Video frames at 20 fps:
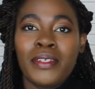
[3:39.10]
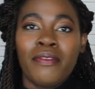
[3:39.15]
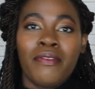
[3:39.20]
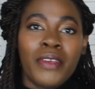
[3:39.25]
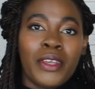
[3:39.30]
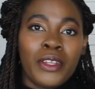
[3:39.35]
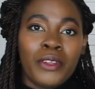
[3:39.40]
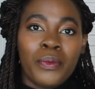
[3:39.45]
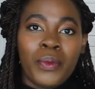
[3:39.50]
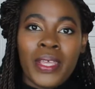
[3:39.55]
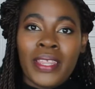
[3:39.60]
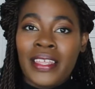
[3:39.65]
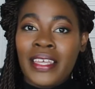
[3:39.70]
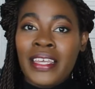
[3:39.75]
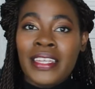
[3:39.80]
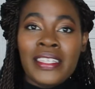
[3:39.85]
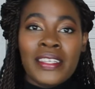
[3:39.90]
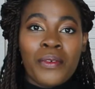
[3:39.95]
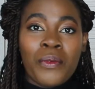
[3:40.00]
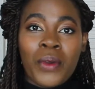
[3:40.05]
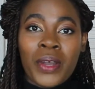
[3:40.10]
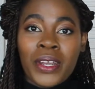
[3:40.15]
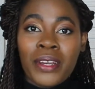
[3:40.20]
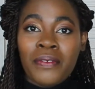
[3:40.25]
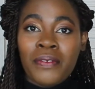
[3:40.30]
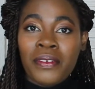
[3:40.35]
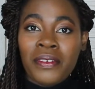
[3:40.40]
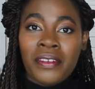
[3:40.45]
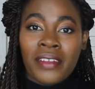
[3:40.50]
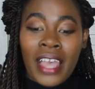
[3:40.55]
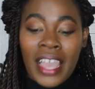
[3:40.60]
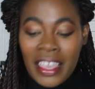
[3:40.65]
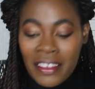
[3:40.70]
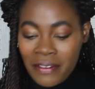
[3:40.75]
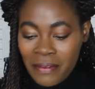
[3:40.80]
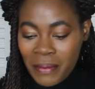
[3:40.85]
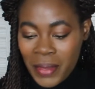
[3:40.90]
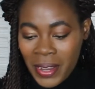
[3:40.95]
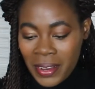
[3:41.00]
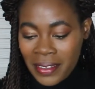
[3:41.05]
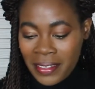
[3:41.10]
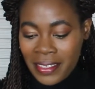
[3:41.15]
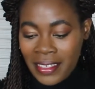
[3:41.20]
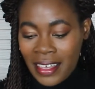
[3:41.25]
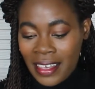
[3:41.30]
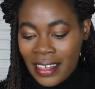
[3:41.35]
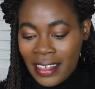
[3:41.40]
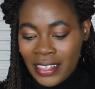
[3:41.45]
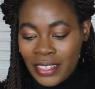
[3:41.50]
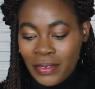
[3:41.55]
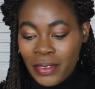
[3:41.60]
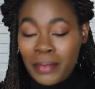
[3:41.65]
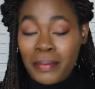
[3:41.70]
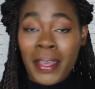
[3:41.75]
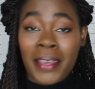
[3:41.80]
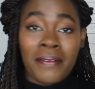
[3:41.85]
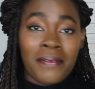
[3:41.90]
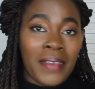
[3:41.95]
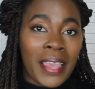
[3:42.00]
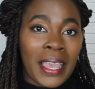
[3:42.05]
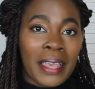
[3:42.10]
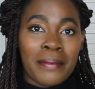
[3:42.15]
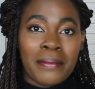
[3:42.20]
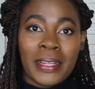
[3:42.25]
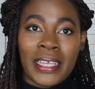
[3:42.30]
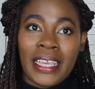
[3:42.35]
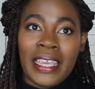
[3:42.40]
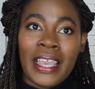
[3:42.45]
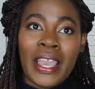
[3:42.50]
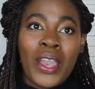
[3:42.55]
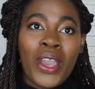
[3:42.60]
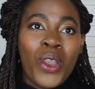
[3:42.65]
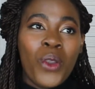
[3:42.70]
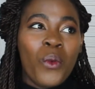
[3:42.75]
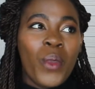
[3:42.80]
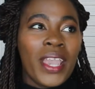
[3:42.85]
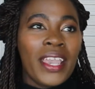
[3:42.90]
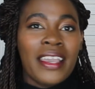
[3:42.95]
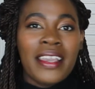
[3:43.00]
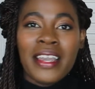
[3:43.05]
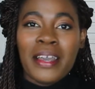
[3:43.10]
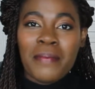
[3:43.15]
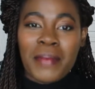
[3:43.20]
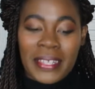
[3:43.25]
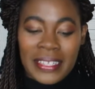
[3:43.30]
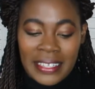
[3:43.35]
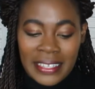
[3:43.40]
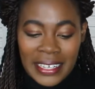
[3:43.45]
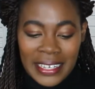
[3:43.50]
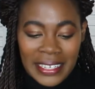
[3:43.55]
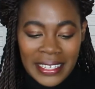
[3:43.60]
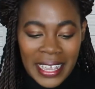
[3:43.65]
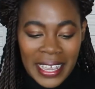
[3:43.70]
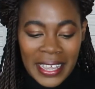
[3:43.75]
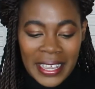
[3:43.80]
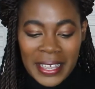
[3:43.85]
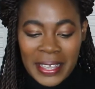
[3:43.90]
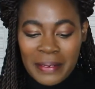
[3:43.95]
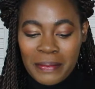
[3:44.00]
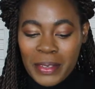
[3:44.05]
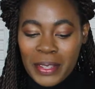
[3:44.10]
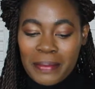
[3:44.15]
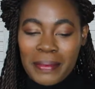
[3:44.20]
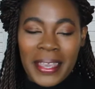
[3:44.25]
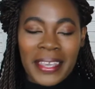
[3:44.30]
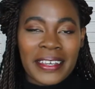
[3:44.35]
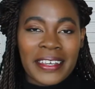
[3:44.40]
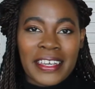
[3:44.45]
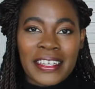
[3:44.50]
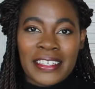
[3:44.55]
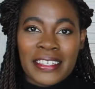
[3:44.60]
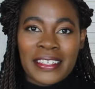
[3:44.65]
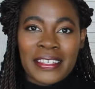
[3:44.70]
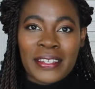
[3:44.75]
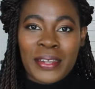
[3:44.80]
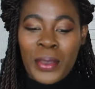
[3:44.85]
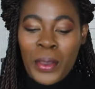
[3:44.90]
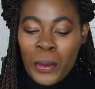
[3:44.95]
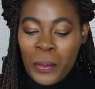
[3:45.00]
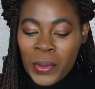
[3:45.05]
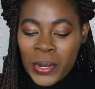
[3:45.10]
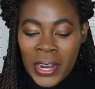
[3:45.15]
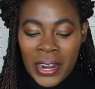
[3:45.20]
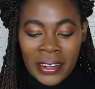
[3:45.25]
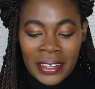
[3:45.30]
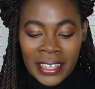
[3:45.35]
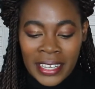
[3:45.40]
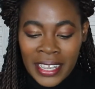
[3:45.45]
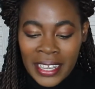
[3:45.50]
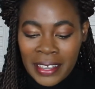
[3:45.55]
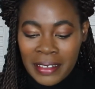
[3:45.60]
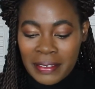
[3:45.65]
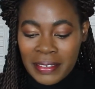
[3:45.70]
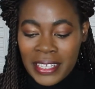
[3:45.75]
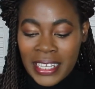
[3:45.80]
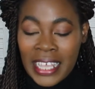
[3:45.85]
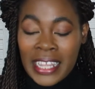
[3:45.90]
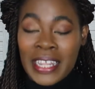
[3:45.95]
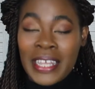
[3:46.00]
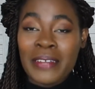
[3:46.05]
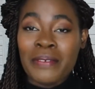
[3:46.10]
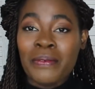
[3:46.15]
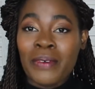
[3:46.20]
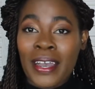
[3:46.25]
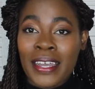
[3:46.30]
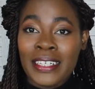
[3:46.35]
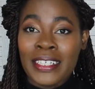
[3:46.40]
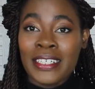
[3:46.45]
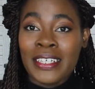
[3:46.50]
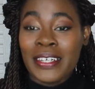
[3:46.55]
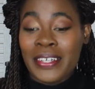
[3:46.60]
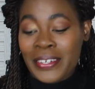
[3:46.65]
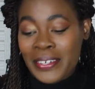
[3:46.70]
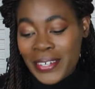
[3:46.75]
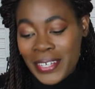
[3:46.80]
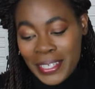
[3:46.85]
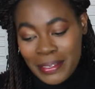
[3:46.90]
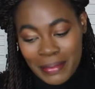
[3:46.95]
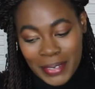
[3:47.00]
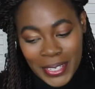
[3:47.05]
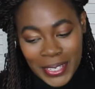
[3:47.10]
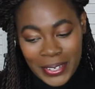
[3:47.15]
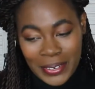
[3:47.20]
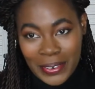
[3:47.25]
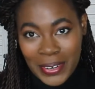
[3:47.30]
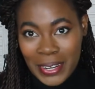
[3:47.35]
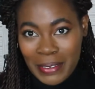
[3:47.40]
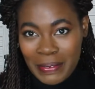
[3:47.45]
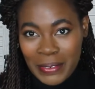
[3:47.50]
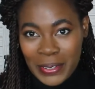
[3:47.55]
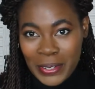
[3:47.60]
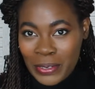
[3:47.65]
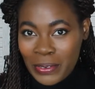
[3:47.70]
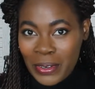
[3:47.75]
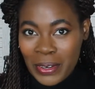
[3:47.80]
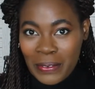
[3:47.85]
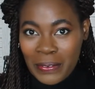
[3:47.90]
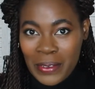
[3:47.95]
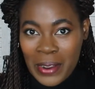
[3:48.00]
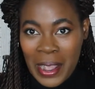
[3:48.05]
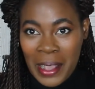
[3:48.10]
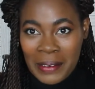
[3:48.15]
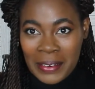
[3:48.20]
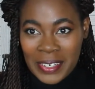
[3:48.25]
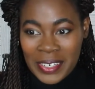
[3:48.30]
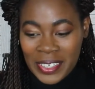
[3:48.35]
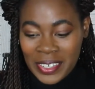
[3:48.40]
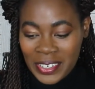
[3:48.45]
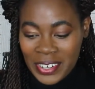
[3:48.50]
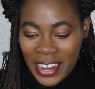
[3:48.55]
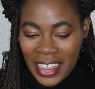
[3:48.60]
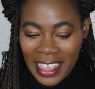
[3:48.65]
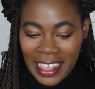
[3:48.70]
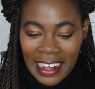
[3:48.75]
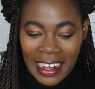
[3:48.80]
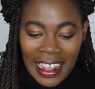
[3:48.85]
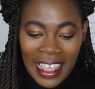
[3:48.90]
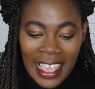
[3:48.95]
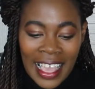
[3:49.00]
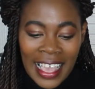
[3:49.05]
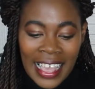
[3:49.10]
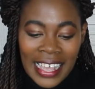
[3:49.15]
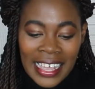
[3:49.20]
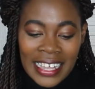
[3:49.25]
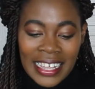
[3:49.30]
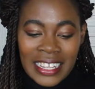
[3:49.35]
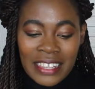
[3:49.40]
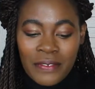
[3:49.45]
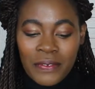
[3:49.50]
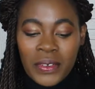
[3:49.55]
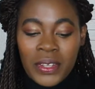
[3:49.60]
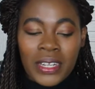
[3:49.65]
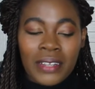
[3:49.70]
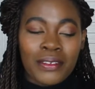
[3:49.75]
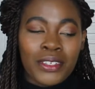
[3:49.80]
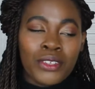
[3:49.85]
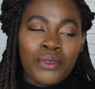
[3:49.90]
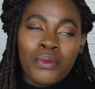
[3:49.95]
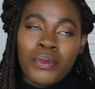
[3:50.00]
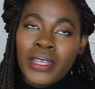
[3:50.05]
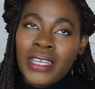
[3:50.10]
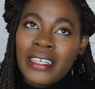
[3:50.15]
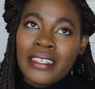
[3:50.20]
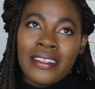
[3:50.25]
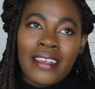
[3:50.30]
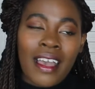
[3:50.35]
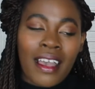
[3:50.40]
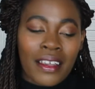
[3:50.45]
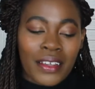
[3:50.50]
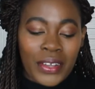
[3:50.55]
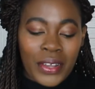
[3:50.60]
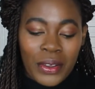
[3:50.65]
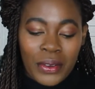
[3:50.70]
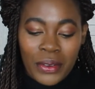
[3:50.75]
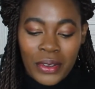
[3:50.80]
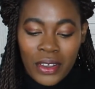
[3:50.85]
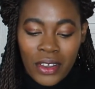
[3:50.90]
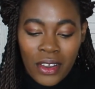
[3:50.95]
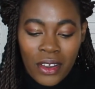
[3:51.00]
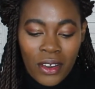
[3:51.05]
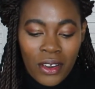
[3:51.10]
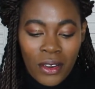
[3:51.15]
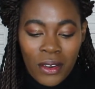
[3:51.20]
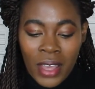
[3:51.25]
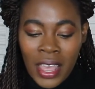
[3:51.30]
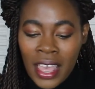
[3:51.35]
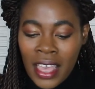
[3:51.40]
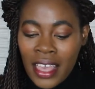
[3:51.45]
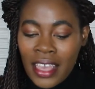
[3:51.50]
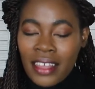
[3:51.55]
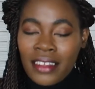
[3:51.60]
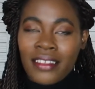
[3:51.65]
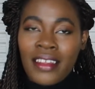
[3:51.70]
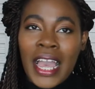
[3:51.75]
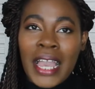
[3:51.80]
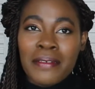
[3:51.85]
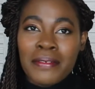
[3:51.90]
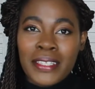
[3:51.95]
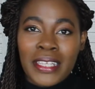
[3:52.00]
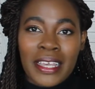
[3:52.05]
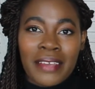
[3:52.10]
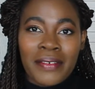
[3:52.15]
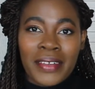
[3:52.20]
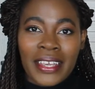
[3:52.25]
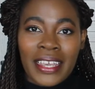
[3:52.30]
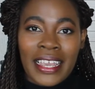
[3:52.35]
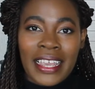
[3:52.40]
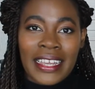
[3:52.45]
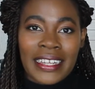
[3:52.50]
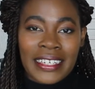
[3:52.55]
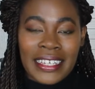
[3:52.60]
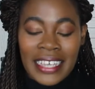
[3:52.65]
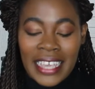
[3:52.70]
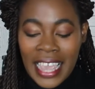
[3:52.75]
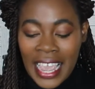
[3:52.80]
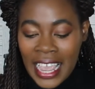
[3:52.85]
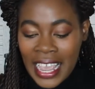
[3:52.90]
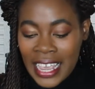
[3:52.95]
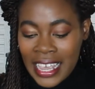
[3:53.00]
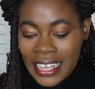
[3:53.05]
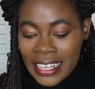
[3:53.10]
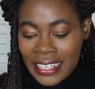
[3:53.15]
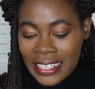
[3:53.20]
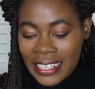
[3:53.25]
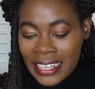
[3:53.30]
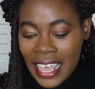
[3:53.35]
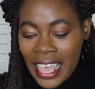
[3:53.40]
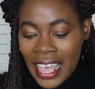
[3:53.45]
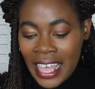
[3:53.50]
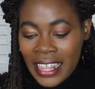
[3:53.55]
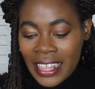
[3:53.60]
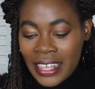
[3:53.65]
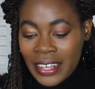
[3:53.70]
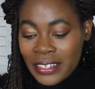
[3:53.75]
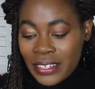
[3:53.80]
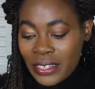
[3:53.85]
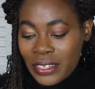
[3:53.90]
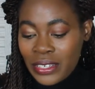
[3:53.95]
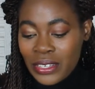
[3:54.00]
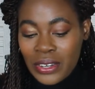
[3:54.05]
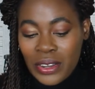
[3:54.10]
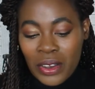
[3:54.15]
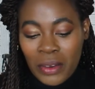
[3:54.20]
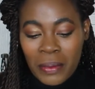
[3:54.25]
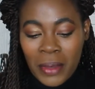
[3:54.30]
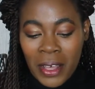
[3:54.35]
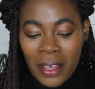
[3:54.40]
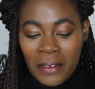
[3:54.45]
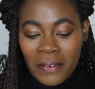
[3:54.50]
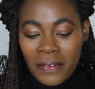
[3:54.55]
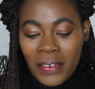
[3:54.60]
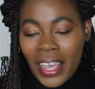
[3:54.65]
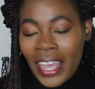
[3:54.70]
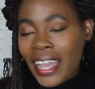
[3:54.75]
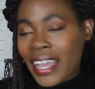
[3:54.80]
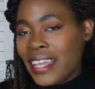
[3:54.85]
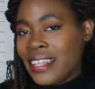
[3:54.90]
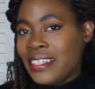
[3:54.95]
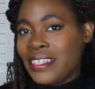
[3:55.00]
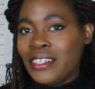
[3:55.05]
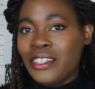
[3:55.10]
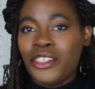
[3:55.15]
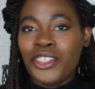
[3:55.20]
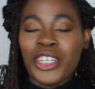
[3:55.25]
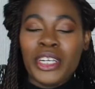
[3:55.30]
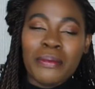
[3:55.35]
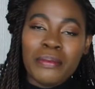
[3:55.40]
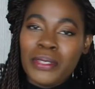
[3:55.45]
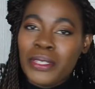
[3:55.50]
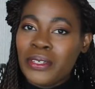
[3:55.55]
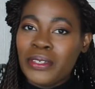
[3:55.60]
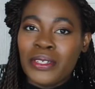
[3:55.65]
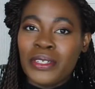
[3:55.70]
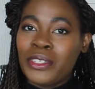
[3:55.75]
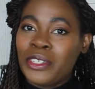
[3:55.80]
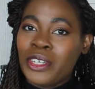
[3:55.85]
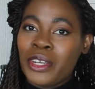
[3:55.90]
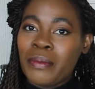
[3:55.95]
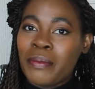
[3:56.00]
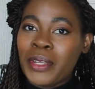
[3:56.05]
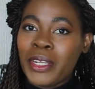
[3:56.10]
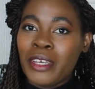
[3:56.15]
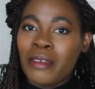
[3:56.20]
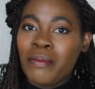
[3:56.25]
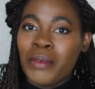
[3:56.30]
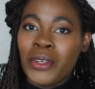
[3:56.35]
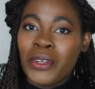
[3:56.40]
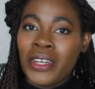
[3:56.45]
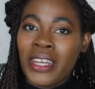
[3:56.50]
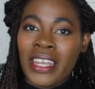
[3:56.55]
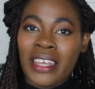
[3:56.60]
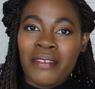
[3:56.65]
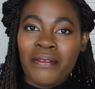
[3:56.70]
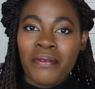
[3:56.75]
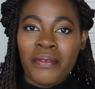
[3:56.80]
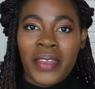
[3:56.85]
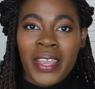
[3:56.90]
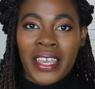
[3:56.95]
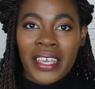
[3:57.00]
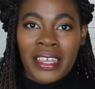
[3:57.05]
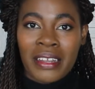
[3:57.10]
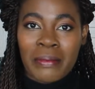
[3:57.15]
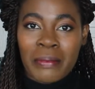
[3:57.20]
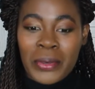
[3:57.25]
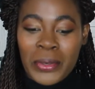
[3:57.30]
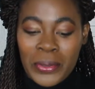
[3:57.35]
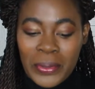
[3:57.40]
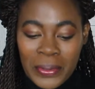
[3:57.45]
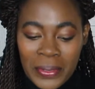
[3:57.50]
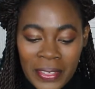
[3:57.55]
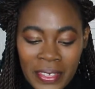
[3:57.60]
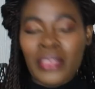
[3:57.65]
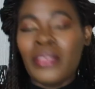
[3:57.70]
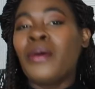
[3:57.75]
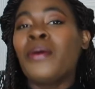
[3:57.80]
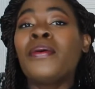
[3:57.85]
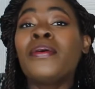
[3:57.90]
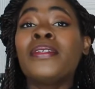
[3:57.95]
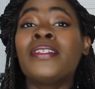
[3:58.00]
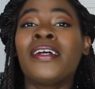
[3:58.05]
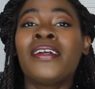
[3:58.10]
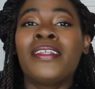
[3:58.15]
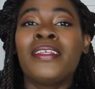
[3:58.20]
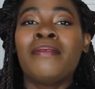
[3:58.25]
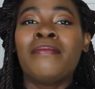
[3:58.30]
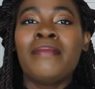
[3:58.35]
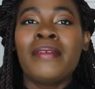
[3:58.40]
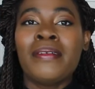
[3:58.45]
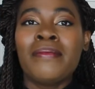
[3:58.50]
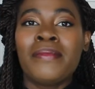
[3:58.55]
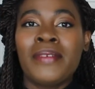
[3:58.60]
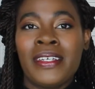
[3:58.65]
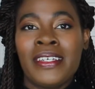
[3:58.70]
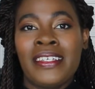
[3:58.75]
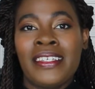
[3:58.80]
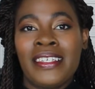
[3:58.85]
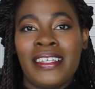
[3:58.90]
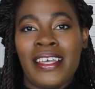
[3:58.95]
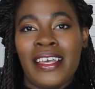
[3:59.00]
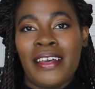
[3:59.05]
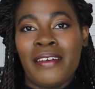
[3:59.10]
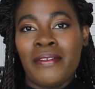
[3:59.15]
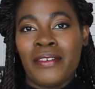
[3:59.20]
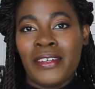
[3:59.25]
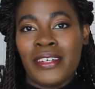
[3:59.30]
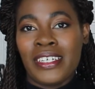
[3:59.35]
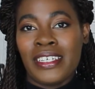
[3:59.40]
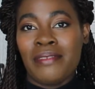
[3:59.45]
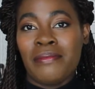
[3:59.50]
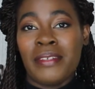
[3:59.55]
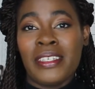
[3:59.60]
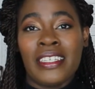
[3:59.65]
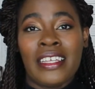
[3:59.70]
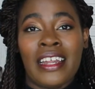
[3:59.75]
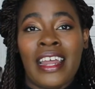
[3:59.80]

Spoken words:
filled with It's a Wonderful Life marathons with my family, waking up at 6 a.m. with my cousins to open our gifts, and then watching A Christmas Story for 24 hours straight. It's full of Swiss hot cocoa and lifesaver candy canes. There's a snowball fights and trips to the German community in Frankenmuth. Those are the memories of Christmas that